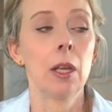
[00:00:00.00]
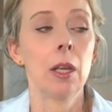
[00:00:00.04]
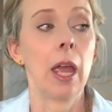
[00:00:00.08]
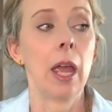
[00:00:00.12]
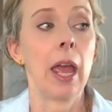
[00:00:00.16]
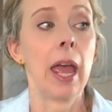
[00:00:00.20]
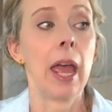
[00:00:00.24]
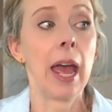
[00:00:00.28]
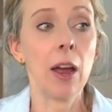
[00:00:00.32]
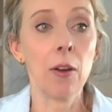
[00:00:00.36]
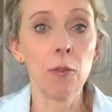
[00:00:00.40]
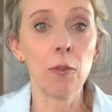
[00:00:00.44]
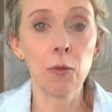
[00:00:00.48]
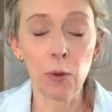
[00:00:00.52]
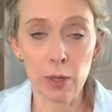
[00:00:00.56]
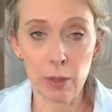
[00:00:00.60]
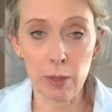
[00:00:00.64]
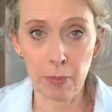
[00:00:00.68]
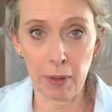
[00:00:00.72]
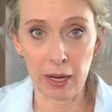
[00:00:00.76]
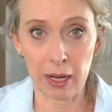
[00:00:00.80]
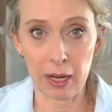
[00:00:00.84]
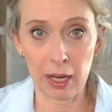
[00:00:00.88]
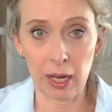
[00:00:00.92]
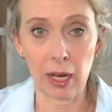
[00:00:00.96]

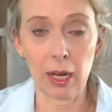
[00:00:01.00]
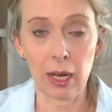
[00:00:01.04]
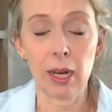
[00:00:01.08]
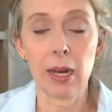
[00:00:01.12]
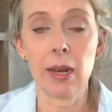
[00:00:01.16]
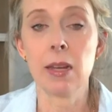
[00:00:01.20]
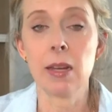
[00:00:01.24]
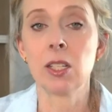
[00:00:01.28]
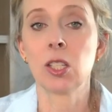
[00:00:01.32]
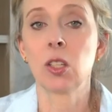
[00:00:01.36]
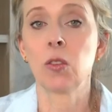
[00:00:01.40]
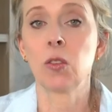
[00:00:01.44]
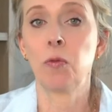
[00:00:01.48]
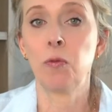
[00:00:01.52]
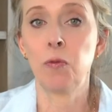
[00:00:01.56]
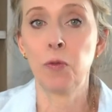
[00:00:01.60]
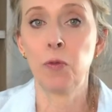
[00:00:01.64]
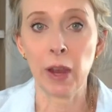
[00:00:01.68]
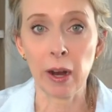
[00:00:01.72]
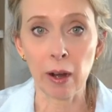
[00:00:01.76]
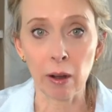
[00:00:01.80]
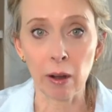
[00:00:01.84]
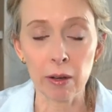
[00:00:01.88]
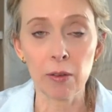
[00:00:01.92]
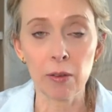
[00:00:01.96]
Everybody is
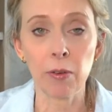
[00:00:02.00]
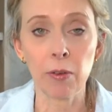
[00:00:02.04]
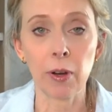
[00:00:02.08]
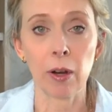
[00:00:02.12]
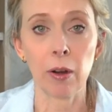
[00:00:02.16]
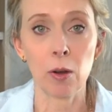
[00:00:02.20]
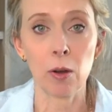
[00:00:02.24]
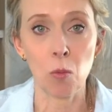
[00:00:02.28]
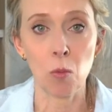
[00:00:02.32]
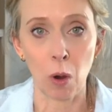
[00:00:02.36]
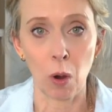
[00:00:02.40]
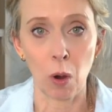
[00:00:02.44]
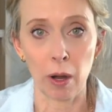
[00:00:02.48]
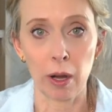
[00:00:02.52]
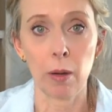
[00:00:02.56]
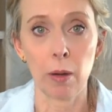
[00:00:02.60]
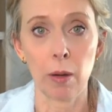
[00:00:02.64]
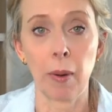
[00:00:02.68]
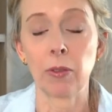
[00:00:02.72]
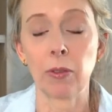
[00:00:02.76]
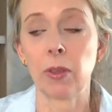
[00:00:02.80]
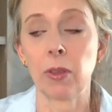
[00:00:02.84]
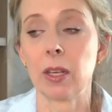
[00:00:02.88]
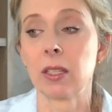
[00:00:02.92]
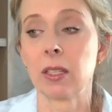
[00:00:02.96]
very, very worried
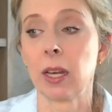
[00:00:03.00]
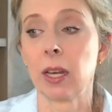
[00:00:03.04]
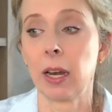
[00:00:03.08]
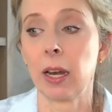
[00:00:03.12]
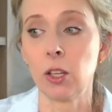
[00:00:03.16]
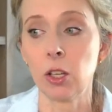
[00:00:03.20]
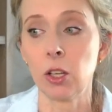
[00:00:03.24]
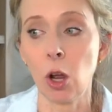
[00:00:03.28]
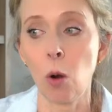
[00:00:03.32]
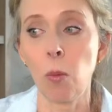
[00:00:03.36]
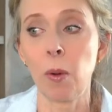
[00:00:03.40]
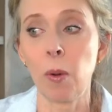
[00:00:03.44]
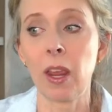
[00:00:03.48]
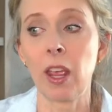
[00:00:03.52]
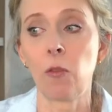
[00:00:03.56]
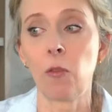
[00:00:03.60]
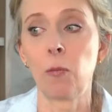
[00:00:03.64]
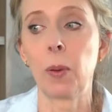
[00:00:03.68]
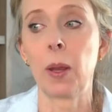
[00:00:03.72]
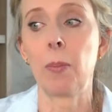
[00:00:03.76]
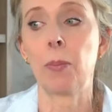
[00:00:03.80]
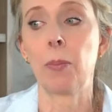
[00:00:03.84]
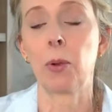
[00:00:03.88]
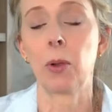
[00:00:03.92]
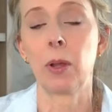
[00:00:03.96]
about this. And I know we have
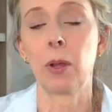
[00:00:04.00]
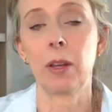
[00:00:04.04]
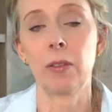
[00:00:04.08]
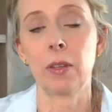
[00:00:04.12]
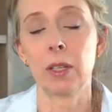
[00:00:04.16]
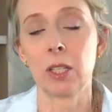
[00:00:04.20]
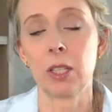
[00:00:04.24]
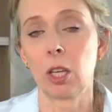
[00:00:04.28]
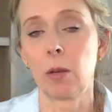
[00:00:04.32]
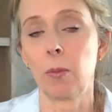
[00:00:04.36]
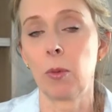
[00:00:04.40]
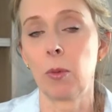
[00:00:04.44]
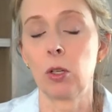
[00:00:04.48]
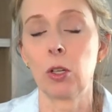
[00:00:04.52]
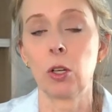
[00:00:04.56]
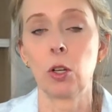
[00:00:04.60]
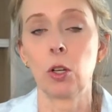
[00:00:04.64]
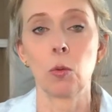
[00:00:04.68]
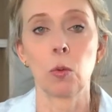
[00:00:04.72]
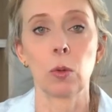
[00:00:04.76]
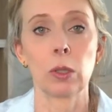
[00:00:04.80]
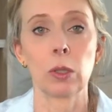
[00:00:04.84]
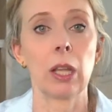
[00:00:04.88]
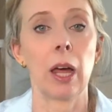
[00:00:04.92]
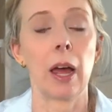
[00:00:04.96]
people in this community
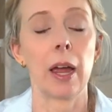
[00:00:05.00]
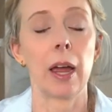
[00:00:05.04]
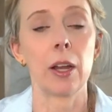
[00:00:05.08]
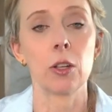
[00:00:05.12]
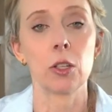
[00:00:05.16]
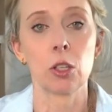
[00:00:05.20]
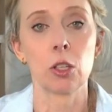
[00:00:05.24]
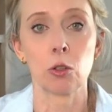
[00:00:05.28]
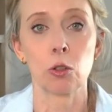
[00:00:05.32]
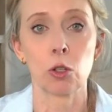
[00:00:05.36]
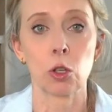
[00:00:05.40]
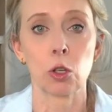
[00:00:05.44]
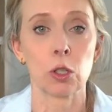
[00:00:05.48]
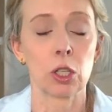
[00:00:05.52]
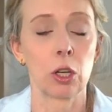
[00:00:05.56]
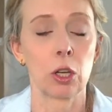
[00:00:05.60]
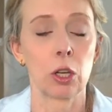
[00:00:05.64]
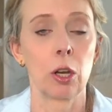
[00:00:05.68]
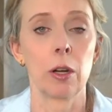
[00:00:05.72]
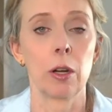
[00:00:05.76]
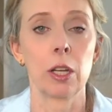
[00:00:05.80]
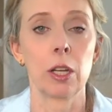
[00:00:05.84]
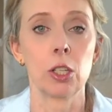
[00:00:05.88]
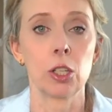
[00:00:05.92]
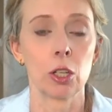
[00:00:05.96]
who rely on Social
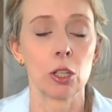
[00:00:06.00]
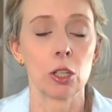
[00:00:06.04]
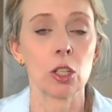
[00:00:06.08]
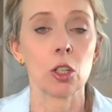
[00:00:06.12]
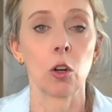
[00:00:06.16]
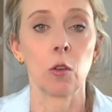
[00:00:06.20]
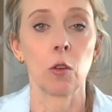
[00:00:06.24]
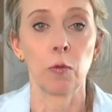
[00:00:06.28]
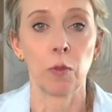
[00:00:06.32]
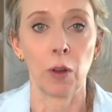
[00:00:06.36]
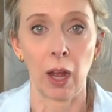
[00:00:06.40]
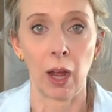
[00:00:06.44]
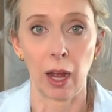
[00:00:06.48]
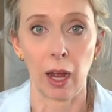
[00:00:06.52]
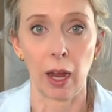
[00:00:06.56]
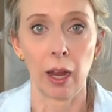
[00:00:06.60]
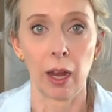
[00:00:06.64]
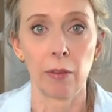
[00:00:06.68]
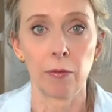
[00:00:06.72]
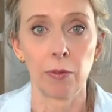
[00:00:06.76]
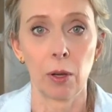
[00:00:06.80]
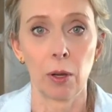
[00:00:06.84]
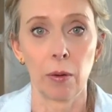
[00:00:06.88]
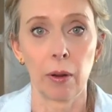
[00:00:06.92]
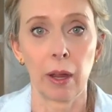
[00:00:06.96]
Security to
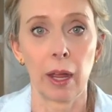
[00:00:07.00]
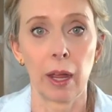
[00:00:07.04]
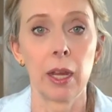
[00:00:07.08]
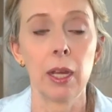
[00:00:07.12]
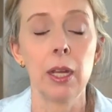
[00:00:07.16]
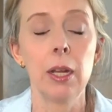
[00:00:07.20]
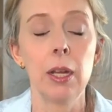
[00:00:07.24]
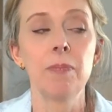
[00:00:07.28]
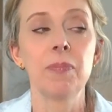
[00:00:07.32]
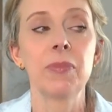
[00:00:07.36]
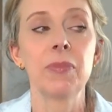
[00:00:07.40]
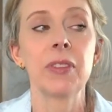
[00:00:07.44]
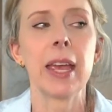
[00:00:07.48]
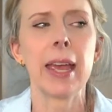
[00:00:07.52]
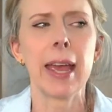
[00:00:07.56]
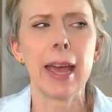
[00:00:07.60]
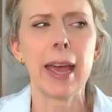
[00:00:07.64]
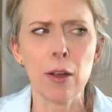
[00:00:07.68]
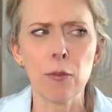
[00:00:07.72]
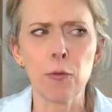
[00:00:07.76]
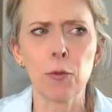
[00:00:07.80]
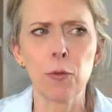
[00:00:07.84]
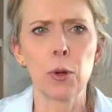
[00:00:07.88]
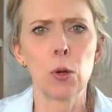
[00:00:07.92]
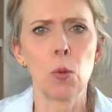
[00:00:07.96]
survive. Okay.
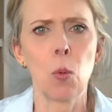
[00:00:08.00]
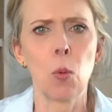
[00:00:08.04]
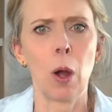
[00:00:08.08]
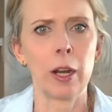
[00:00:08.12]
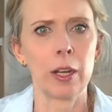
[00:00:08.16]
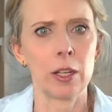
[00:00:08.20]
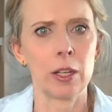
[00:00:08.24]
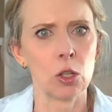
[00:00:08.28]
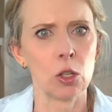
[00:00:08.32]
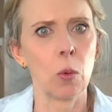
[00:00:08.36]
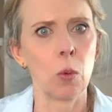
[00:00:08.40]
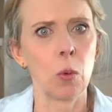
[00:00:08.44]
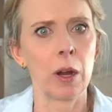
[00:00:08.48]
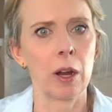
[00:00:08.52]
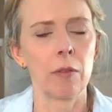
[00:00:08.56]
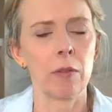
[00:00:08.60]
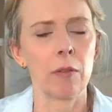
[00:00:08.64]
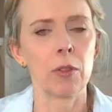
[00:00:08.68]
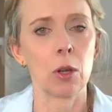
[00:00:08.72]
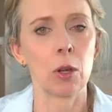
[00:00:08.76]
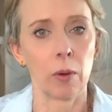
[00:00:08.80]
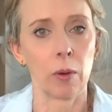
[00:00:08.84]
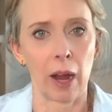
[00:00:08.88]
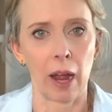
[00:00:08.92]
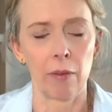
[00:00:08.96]
Everyone is aware of
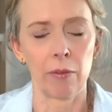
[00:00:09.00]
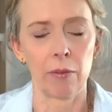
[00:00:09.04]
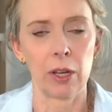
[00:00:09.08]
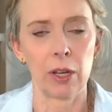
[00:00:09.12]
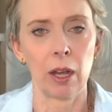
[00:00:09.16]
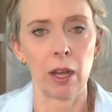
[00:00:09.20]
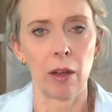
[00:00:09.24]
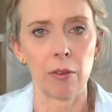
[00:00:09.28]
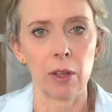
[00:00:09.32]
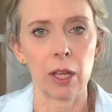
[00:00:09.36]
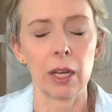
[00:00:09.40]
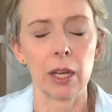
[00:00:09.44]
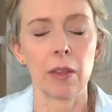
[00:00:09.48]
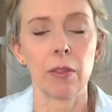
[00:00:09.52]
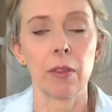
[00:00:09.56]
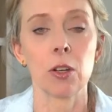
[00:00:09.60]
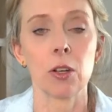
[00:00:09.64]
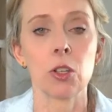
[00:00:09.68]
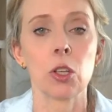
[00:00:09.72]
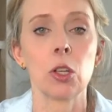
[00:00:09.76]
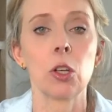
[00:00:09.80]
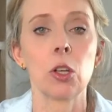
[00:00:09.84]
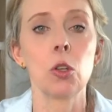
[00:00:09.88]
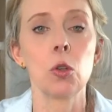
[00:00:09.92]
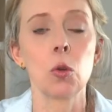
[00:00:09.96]
the gravity of it. And
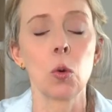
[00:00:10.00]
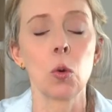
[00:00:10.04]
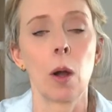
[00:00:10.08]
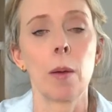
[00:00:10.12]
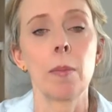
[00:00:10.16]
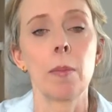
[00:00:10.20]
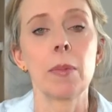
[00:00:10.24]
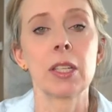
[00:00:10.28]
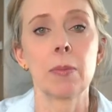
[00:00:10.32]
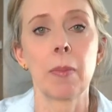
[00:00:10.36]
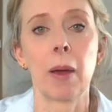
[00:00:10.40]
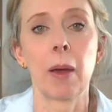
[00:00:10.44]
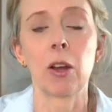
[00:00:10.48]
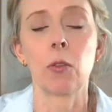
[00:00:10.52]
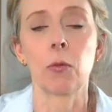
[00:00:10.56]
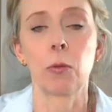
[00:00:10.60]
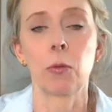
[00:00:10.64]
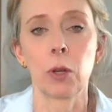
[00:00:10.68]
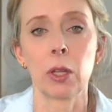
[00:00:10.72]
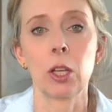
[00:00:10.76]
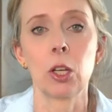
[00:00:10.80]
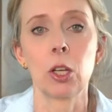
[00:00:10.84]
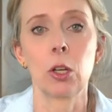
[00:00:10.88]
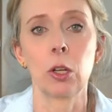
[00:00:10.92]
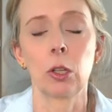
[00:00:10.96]
there's an enormous amount of
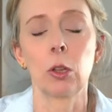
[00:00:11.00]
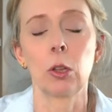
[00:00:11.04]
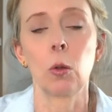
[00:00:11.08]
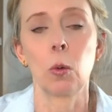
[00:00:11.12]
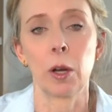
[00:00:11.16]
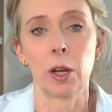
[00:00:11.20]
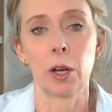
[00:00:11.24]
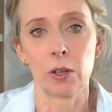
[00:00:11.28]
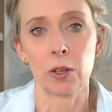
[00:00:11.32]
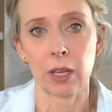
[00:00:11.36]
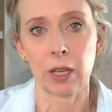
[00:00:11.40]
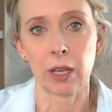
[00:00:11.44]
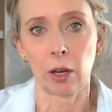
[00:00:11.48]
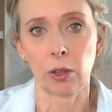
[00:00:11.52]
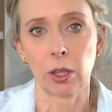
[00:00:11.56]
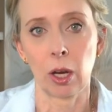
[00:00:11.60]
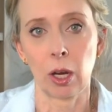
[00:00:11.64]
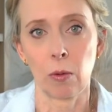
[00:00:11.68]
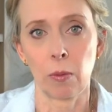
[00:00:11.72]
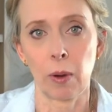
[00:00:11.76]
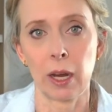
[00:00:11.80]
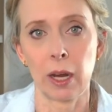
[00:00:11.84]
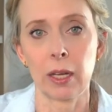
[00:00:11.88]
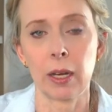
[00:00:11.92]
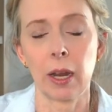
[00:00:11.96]
really good lawyers out
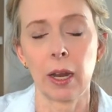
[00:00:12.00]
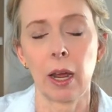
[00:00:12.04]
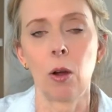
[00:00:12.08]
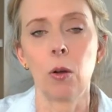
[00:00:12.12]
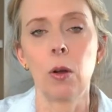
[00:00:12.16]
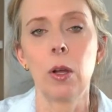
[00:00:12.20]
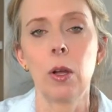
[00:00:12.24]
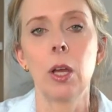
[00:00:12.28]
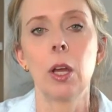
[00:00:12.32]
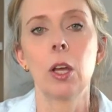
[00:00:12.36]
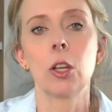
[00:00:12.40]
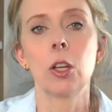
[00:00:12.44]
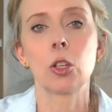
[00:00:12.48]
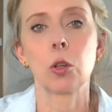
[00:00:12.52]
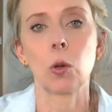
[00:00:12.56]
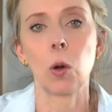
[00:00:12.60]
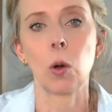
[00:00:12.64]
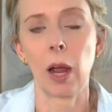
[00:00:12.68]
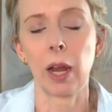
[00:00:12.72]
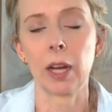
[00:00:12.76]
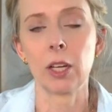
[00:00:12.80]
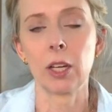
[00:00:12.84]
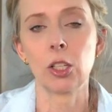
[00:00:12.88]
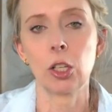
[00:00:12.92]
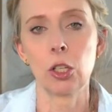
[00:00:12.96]
there right now
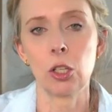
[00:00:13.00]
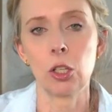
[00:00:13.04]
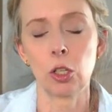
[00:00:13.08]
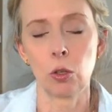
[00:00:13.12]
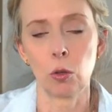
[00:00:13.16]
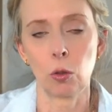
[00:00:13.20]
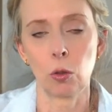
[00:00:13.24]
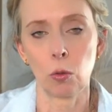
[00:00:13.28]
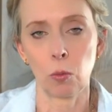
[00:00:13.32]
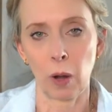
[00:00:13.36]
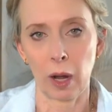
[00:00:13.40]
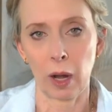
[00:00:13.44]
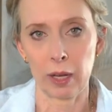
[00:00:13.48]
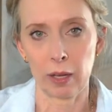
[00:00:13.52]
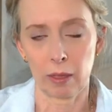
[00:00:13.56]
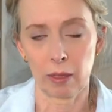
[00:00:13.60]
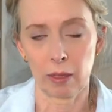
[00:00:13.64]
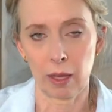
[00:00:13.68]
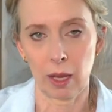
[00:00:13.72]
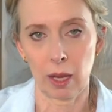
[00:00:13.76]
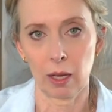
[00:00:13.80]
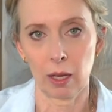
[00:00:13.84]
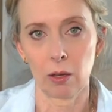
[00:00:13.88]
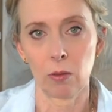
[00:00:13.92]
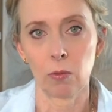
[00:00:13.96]
trying to do the right
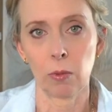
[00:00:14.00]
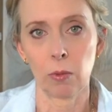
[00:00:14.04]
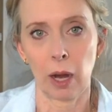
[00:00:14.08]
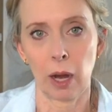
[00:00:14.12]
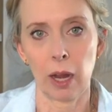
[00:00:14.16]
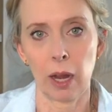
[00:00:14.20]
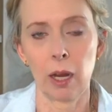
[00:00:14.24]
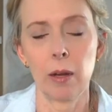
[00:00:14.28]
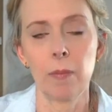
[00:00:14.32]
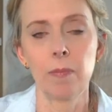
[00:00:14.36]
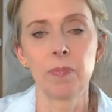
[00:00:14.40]
thing, right?